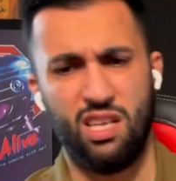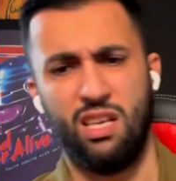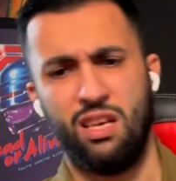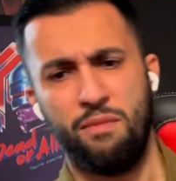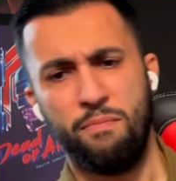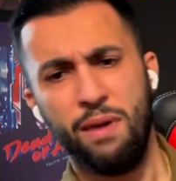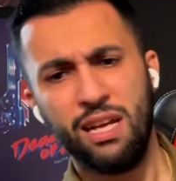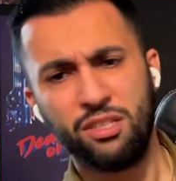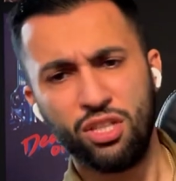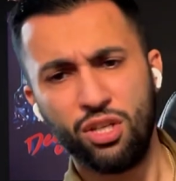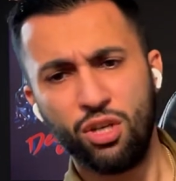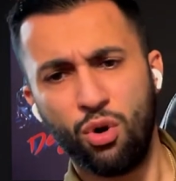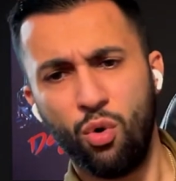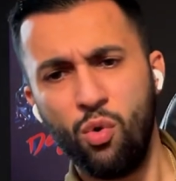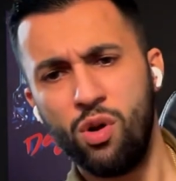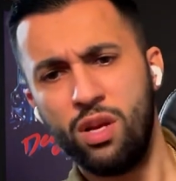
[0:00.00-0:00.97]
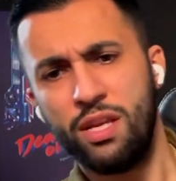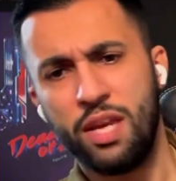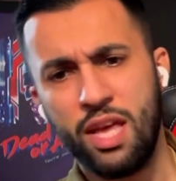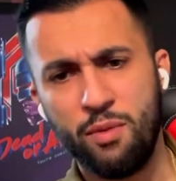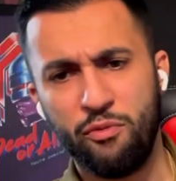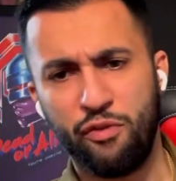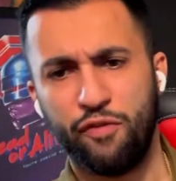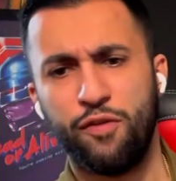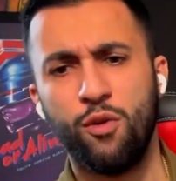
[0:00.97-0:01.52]
Imagine calling
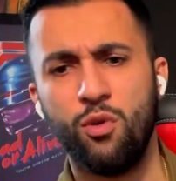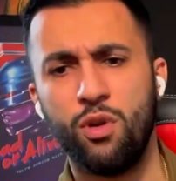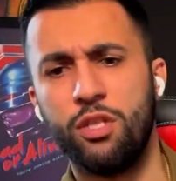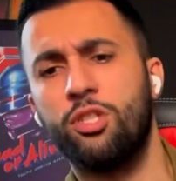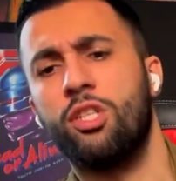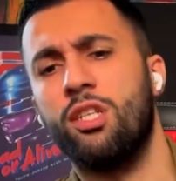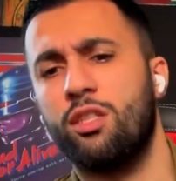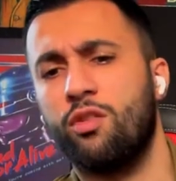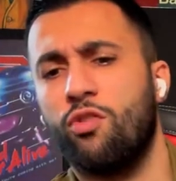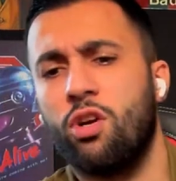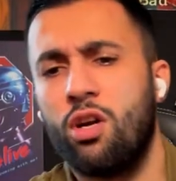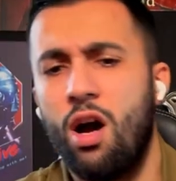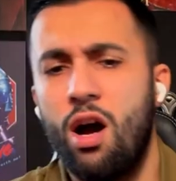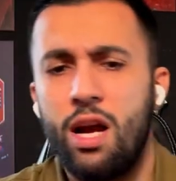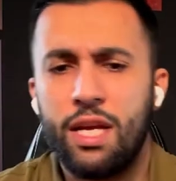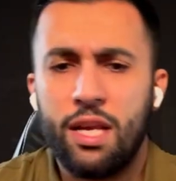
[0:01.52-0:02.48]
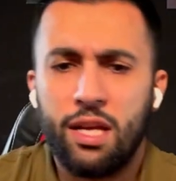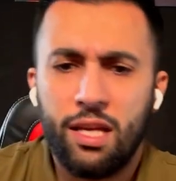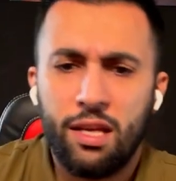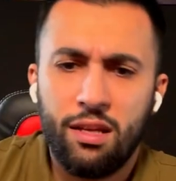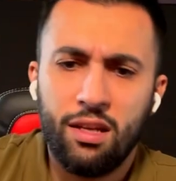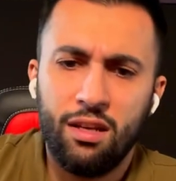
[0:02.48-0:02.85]
him foolishness for cutting a